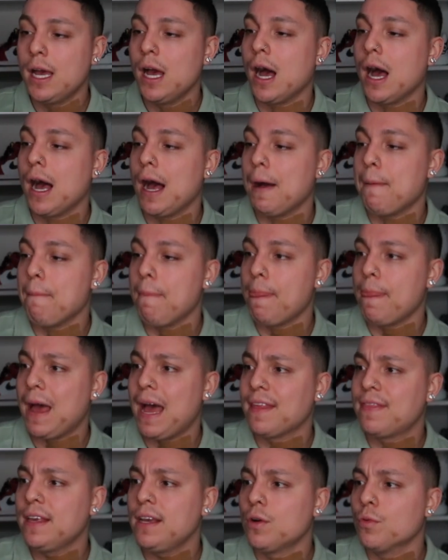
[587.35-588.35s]
Um,
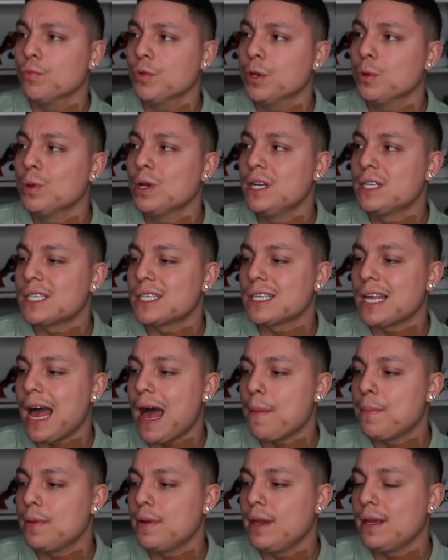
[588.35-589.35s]
I think a re-release is
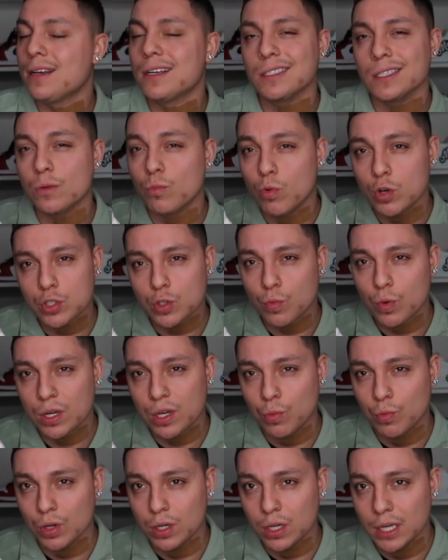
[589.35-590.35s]
happening because it was
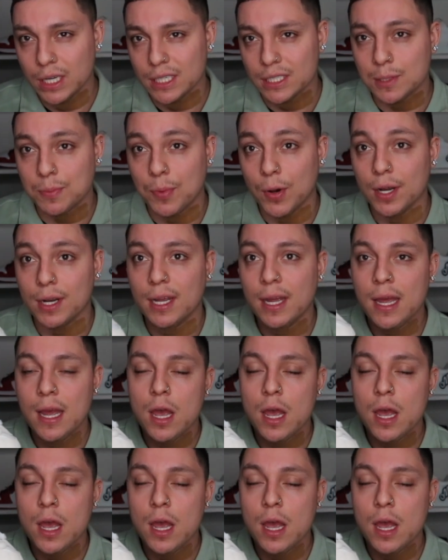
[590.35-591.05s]
already released, but